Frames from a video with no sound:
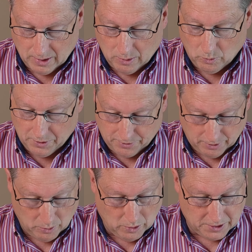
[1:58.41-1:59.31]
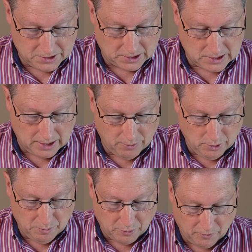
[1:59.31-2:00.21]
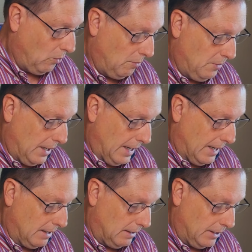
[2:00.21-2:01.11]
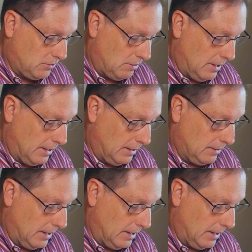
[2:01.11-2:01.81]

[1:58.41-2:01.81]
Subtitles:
131-600, performed at electronic